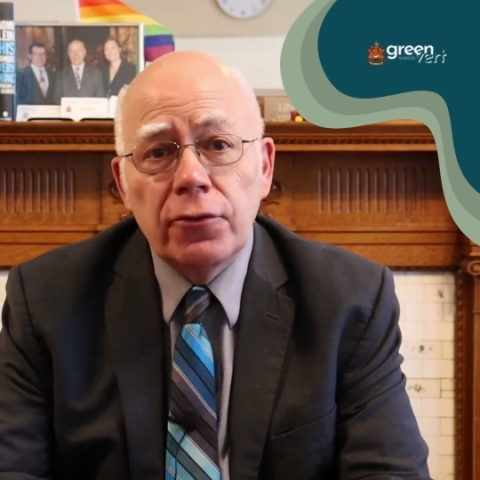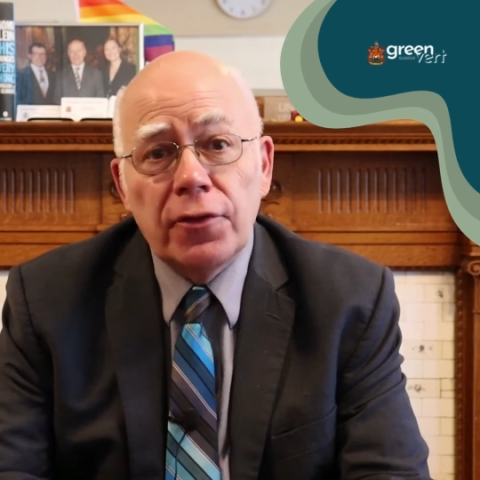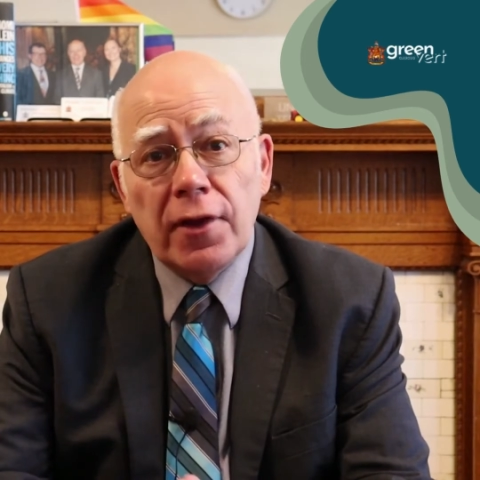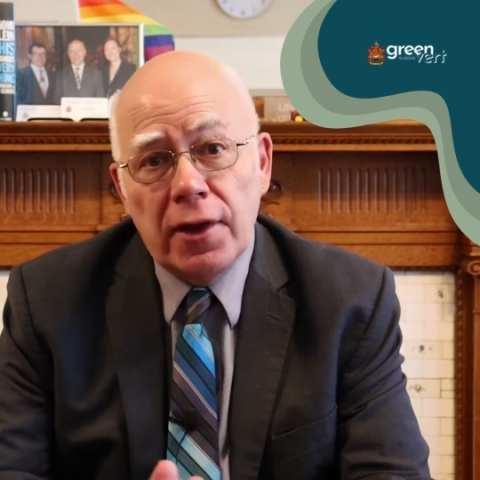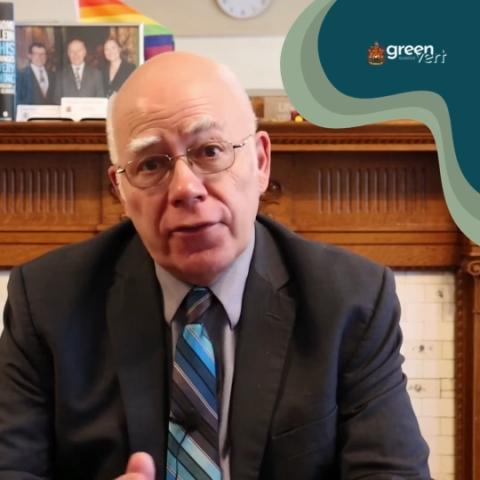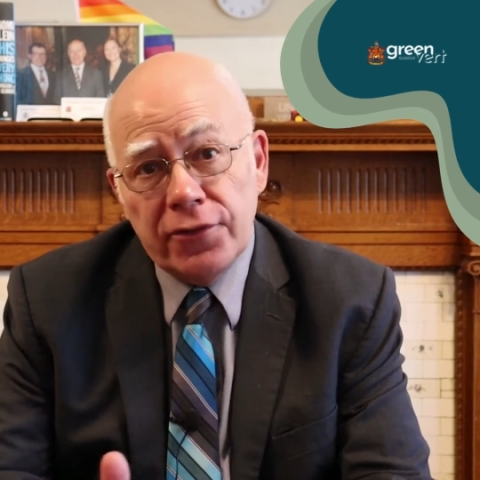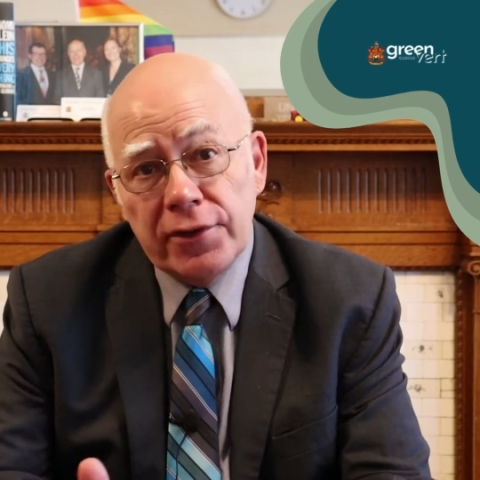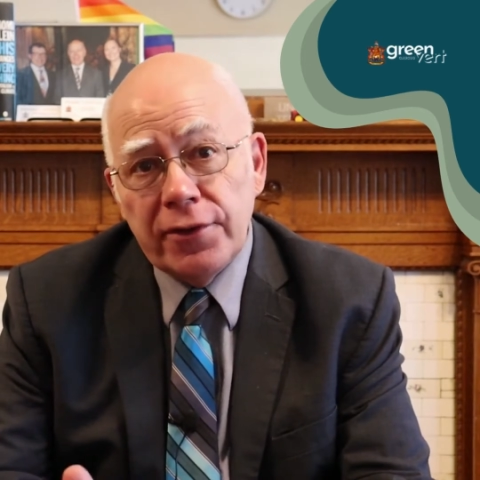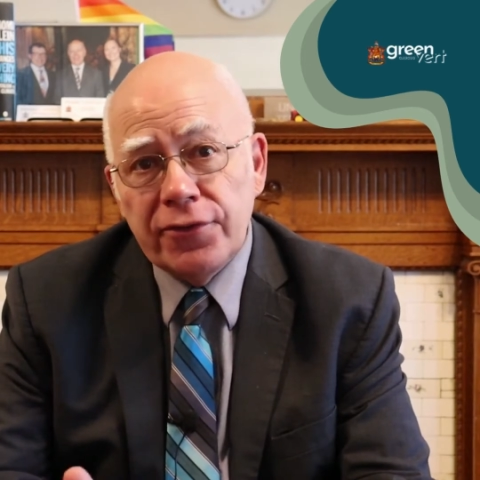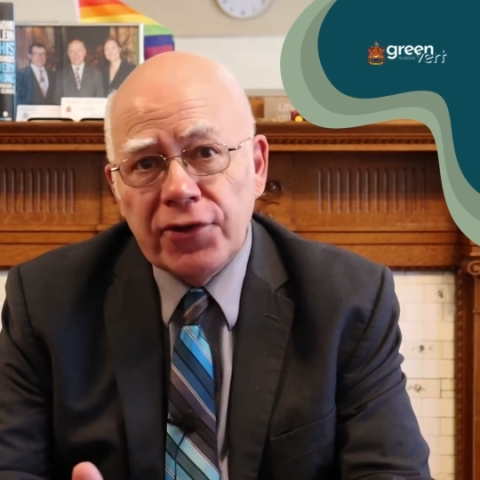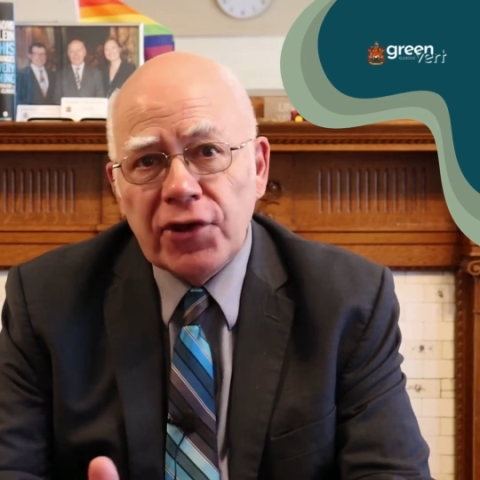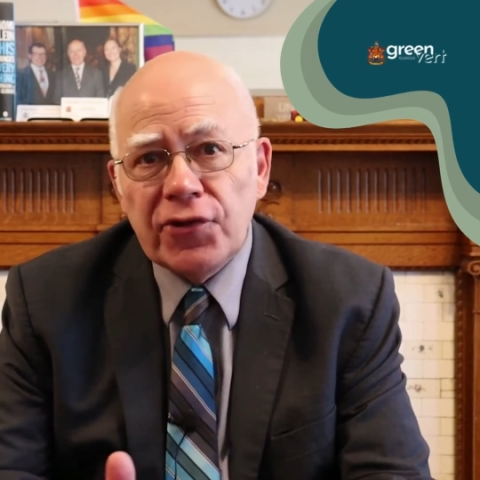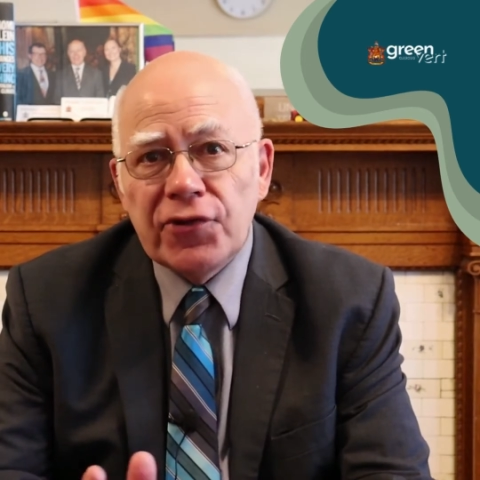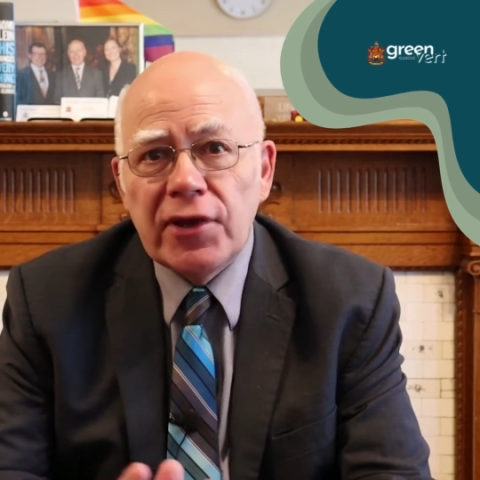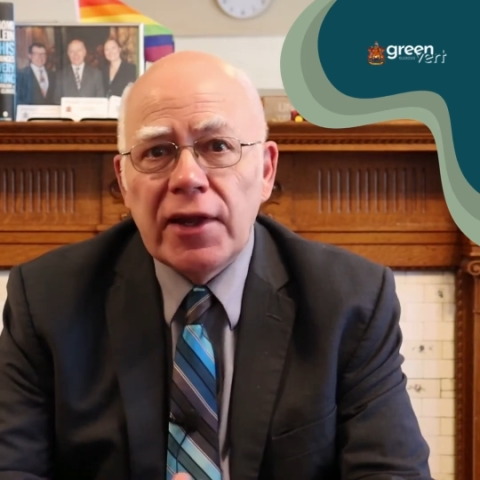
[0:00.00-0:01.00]

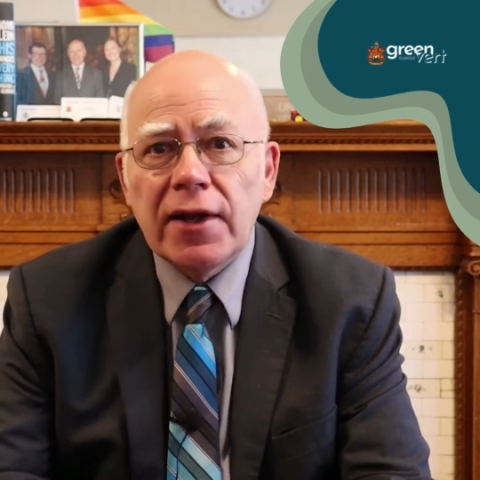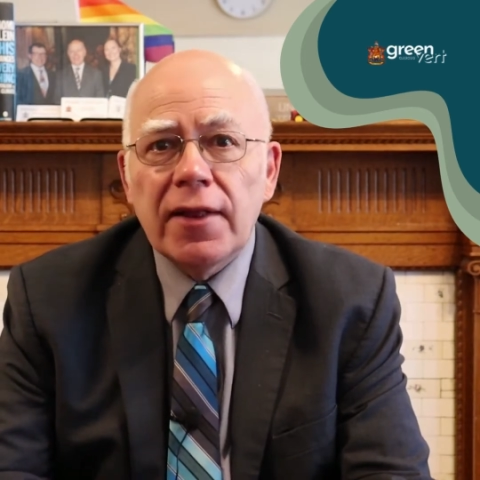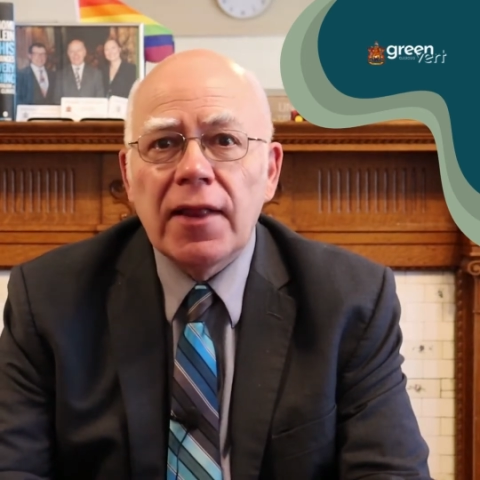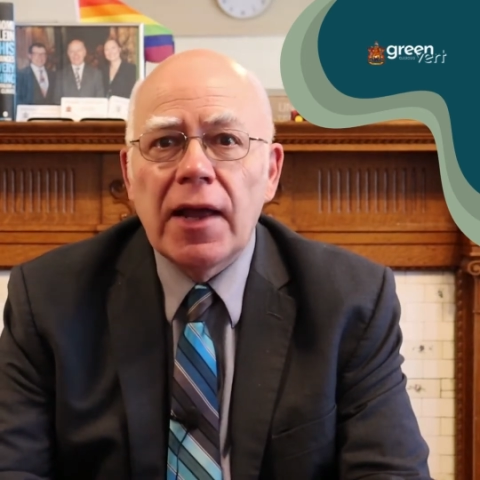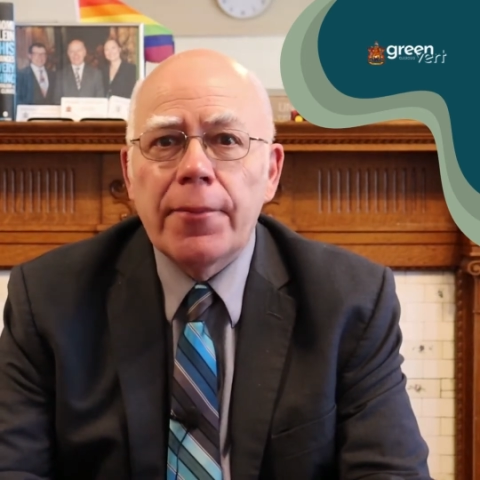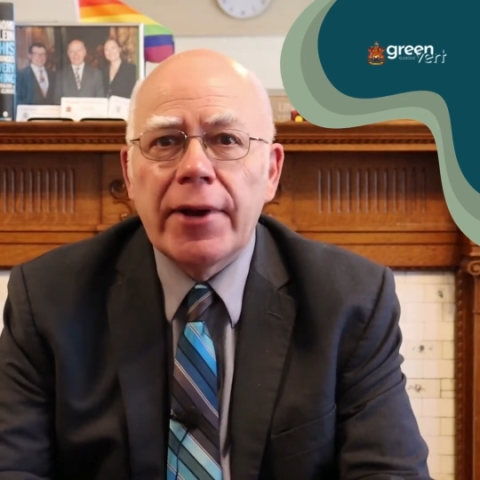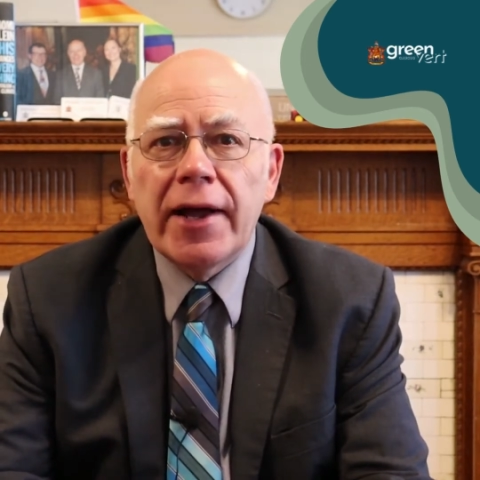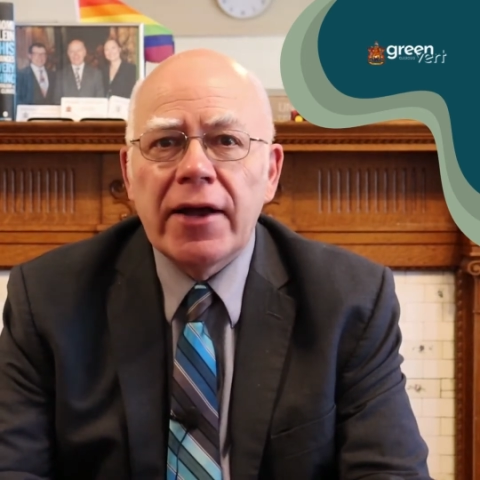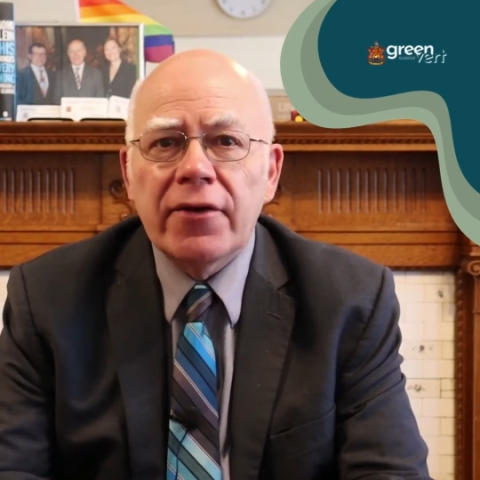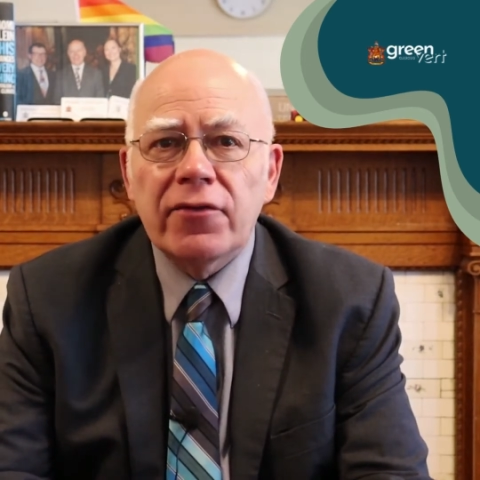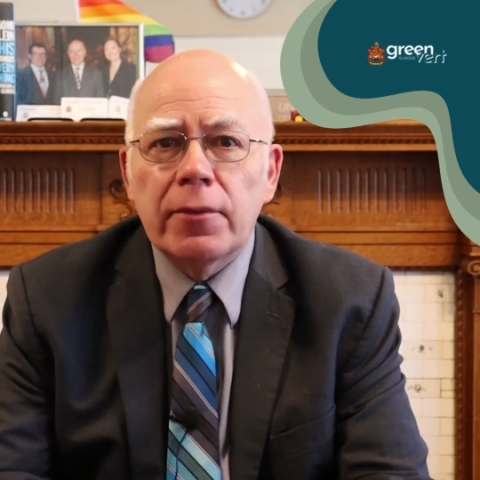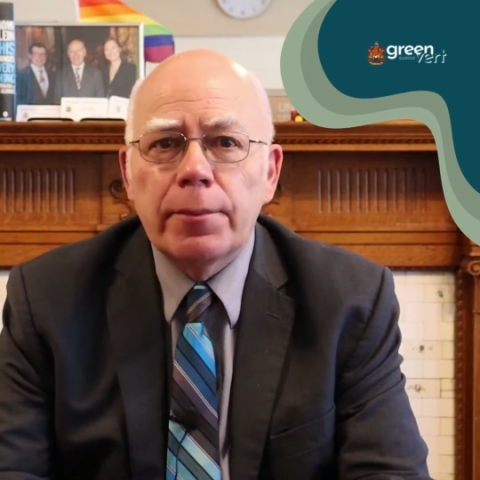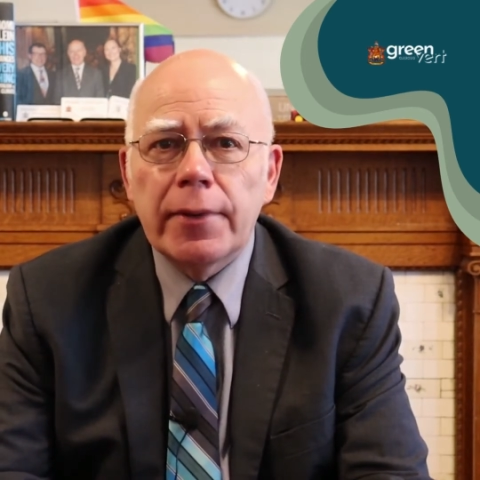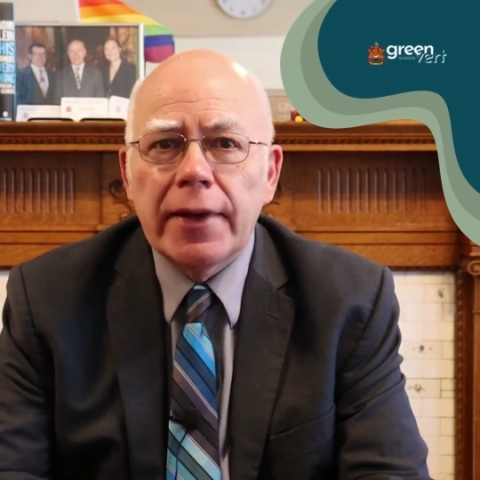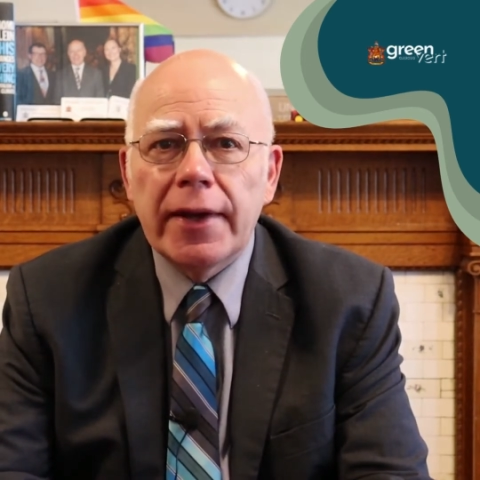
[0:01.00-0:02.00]
2016 Climate
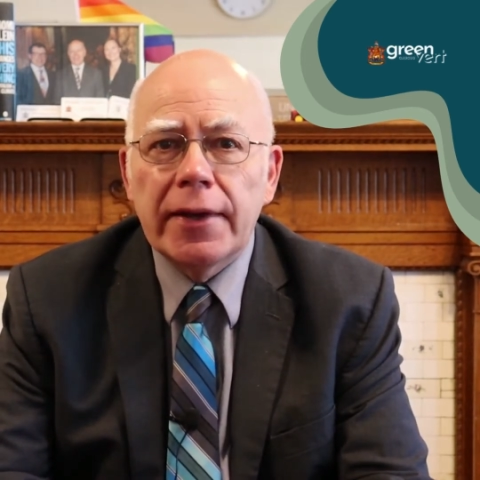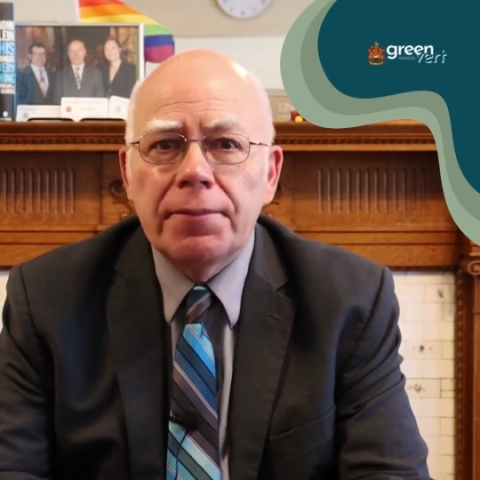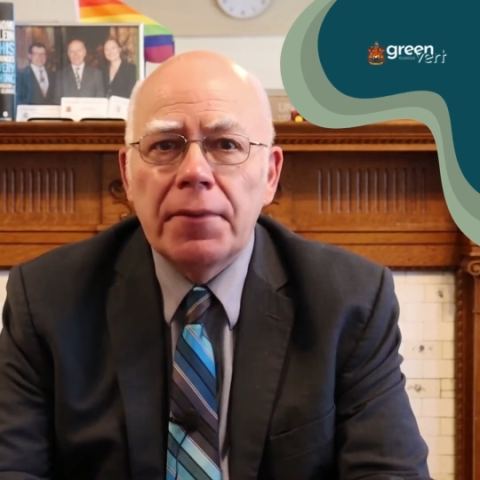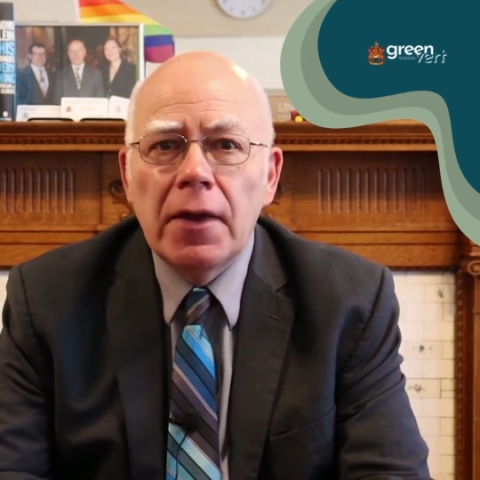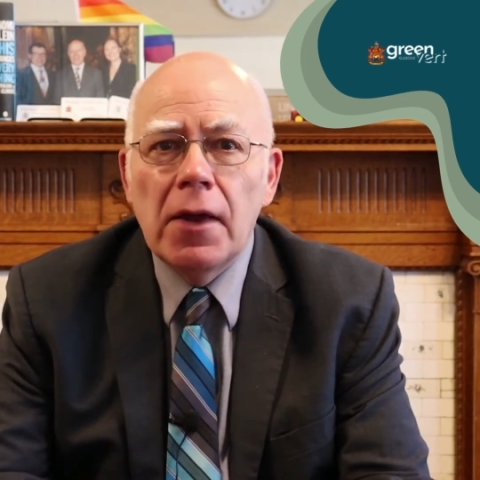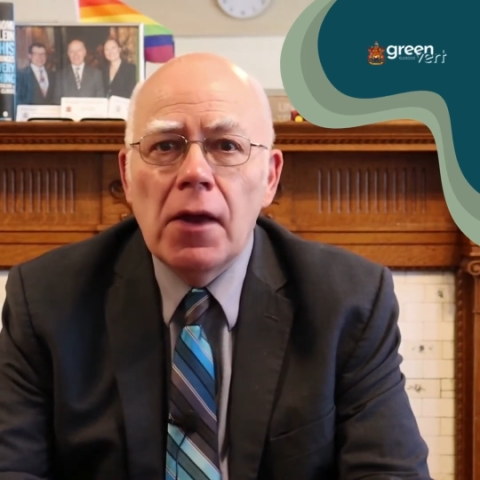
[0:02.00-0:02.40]
Action Plan.